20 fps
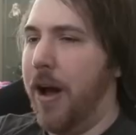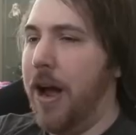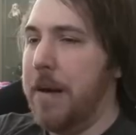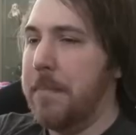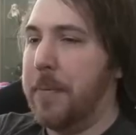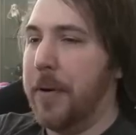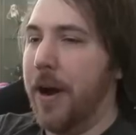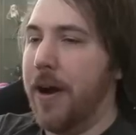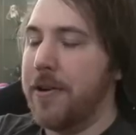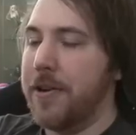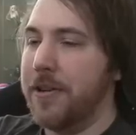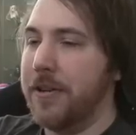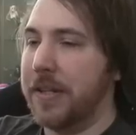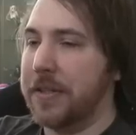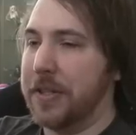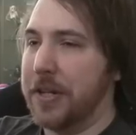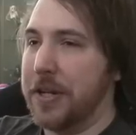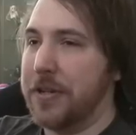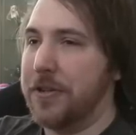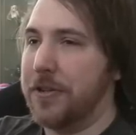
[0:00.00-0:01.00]
My partner
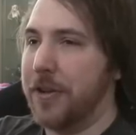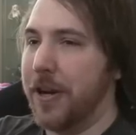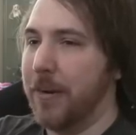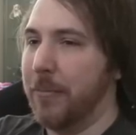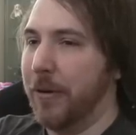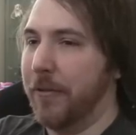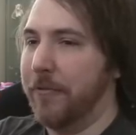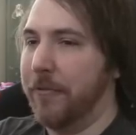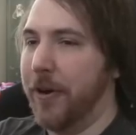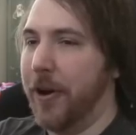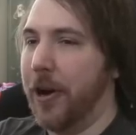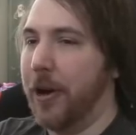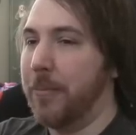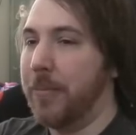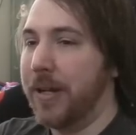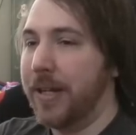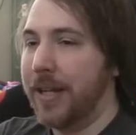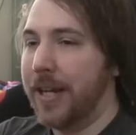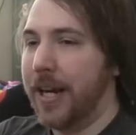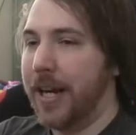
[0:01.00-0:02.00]
is a
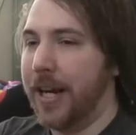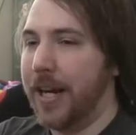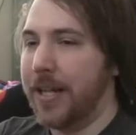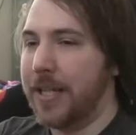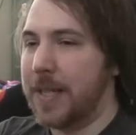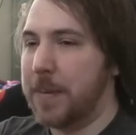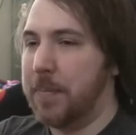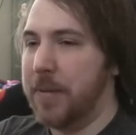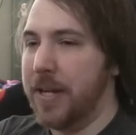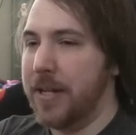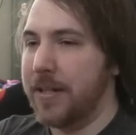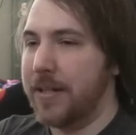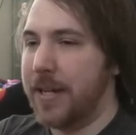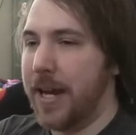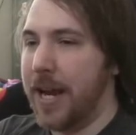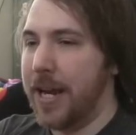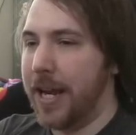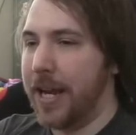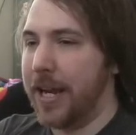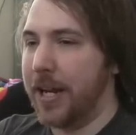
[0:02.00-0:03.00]
germaphobe. It's been
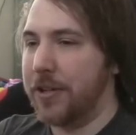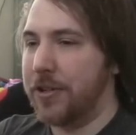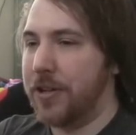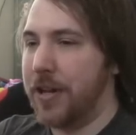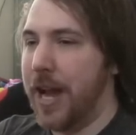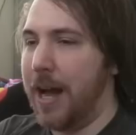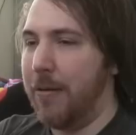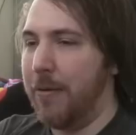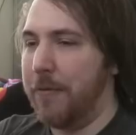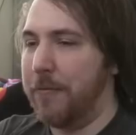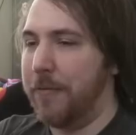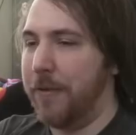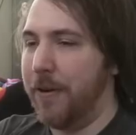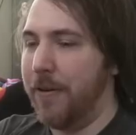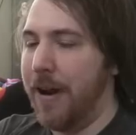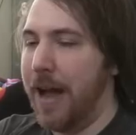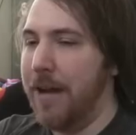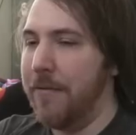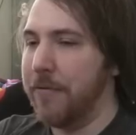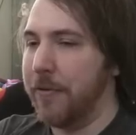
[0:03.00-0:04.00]
taking a shower
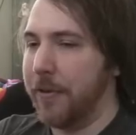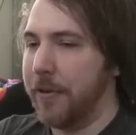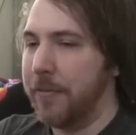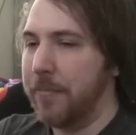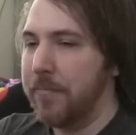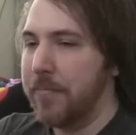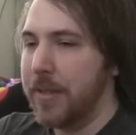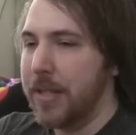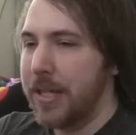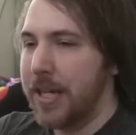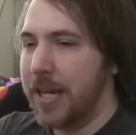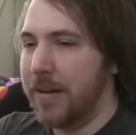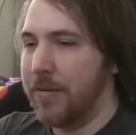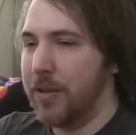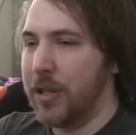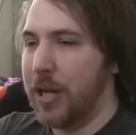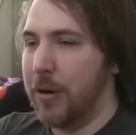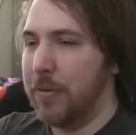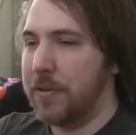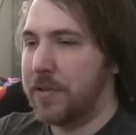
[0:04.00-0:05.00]
forever,
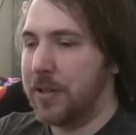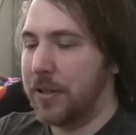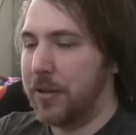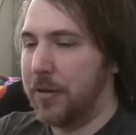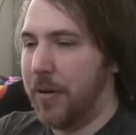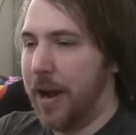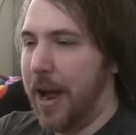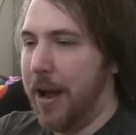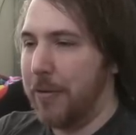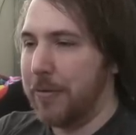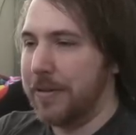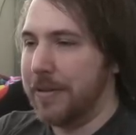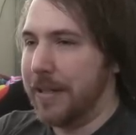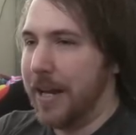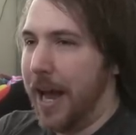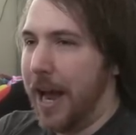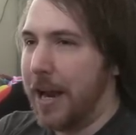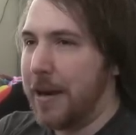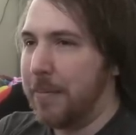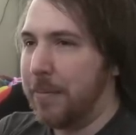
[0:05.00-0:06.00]
even though it's a ground
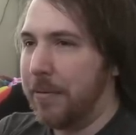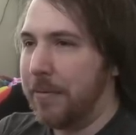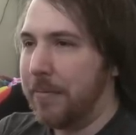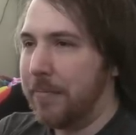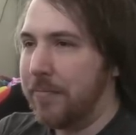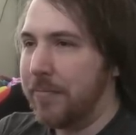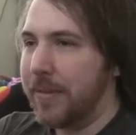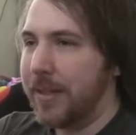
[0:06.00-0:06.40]
type.